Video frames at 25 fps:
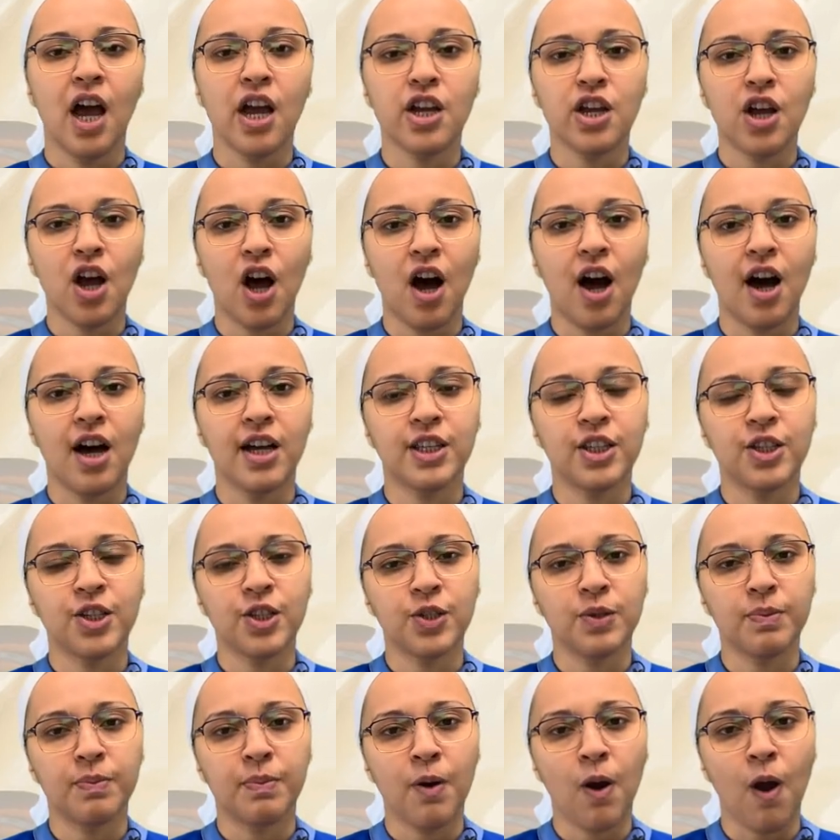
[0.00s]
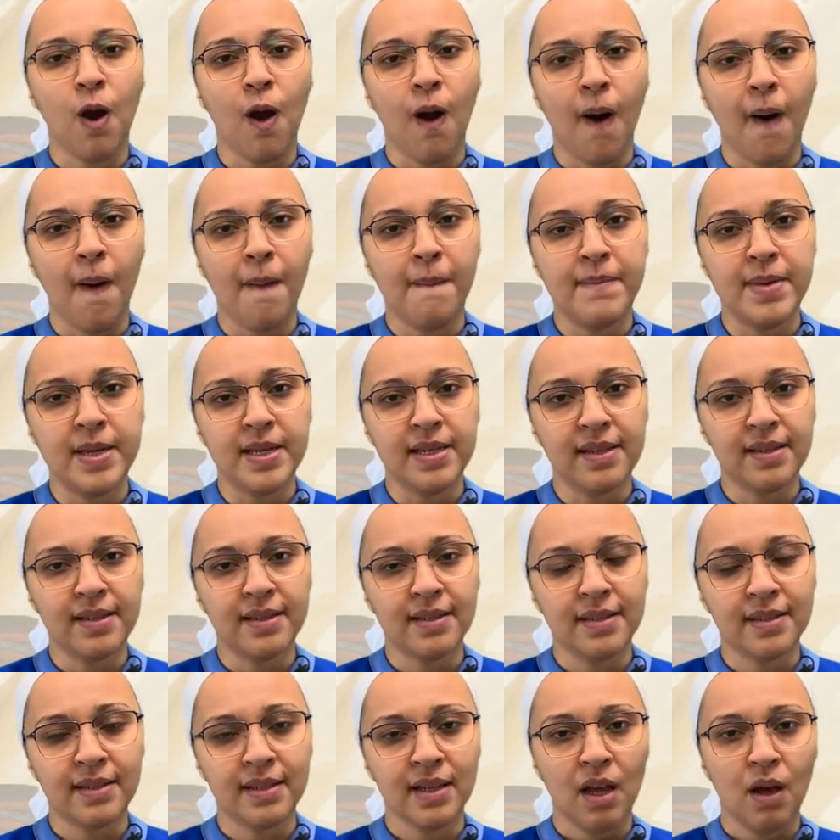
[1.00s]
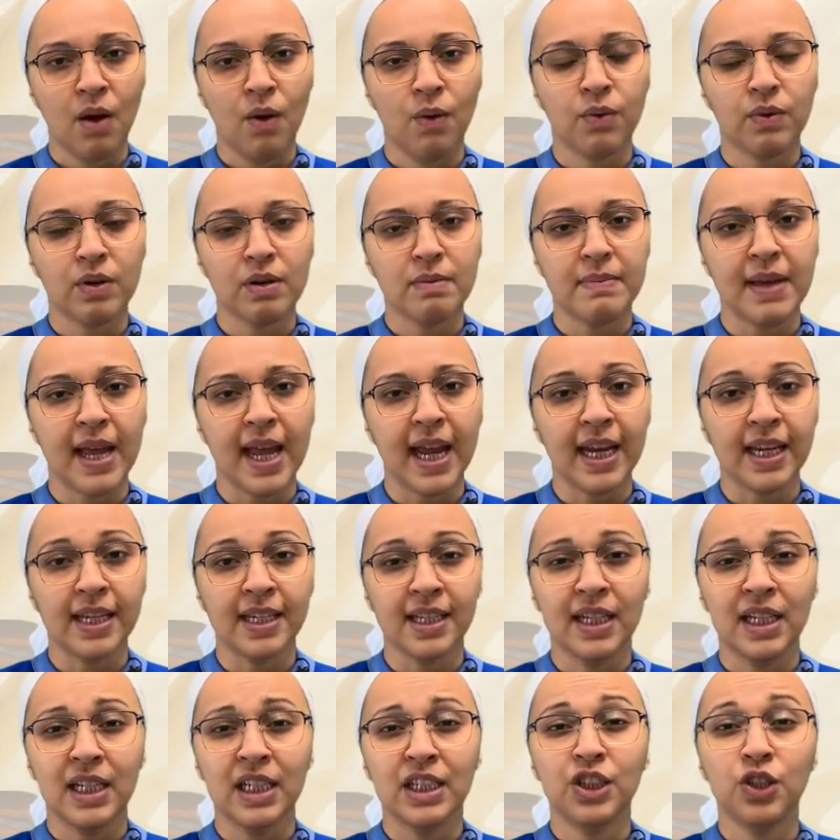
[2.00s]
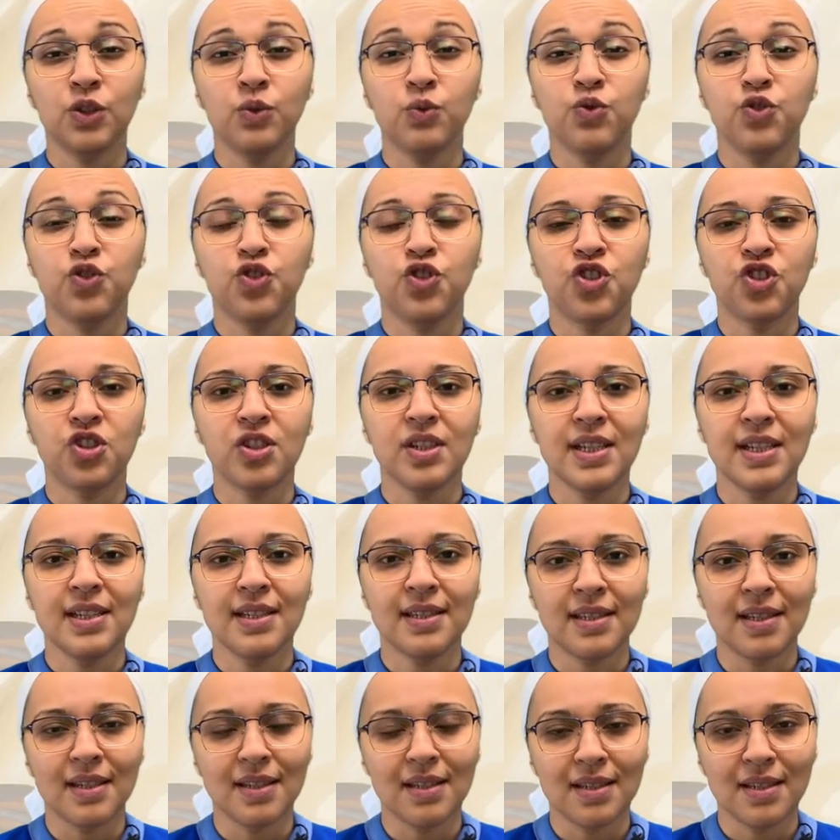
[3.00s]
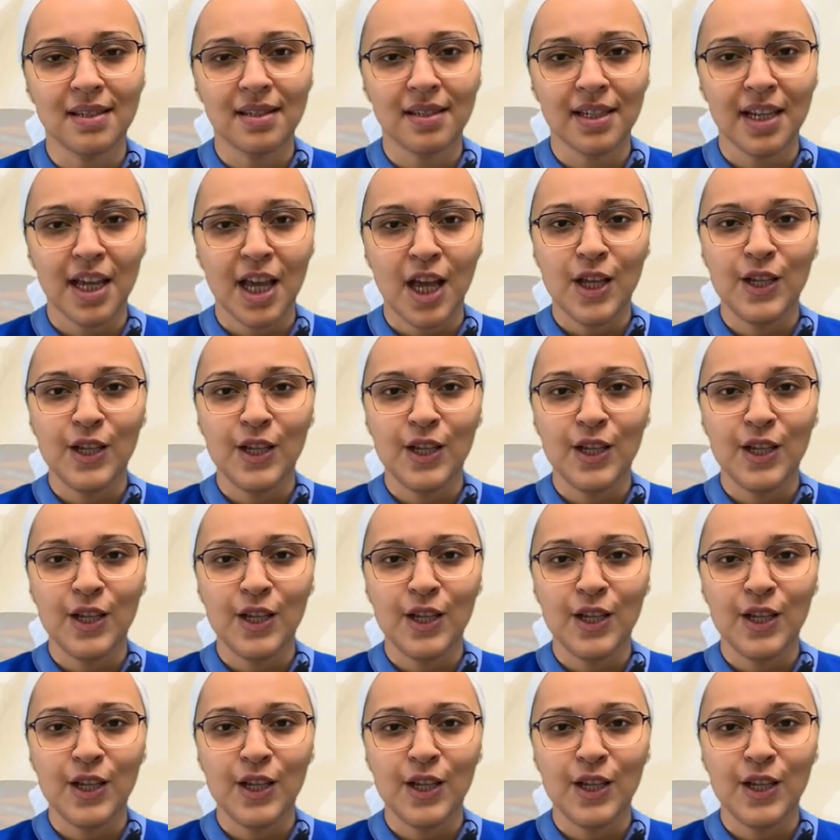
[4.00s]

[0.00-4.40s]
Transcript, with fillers: God's promise remained to Jesus,